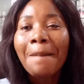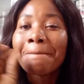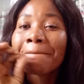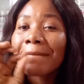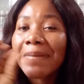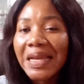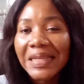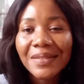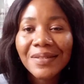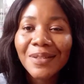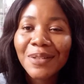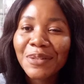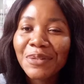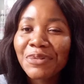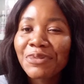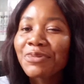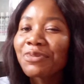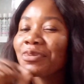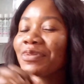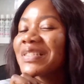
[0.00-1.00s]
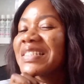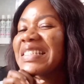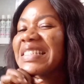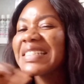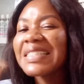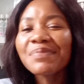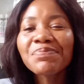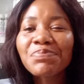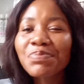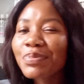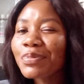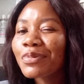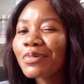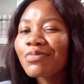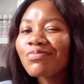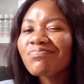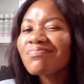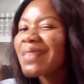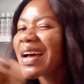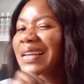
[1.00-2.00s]
Method so
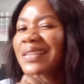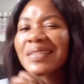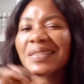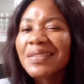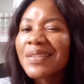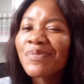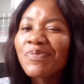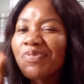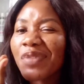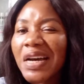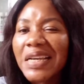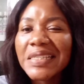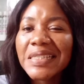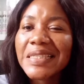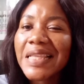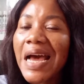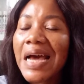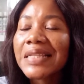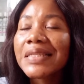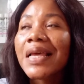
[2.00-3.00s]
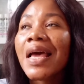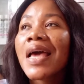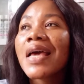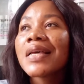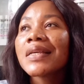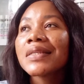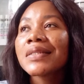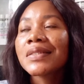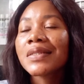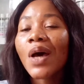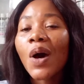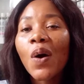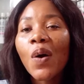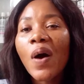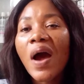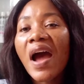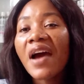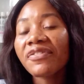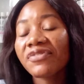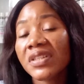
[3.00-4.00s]
simple, as simple as that.
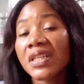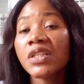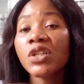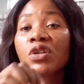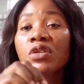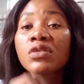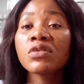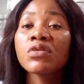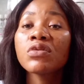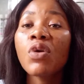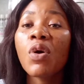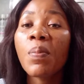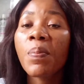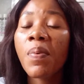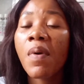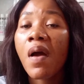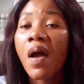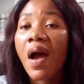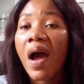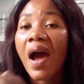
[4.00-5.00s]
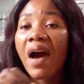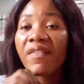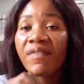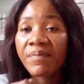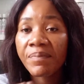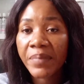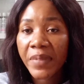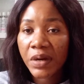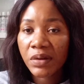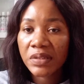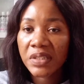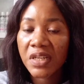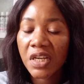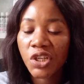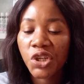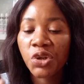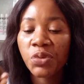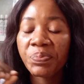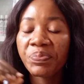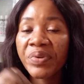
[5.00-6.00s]
So after your soap have
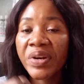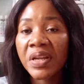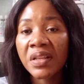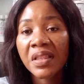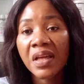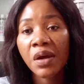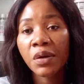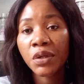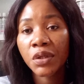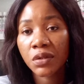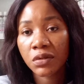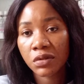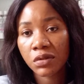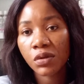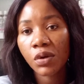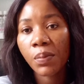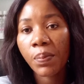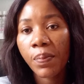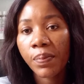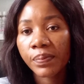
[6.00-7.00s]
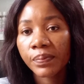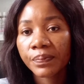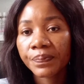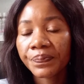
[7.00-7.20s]
melted, you bring down your soap.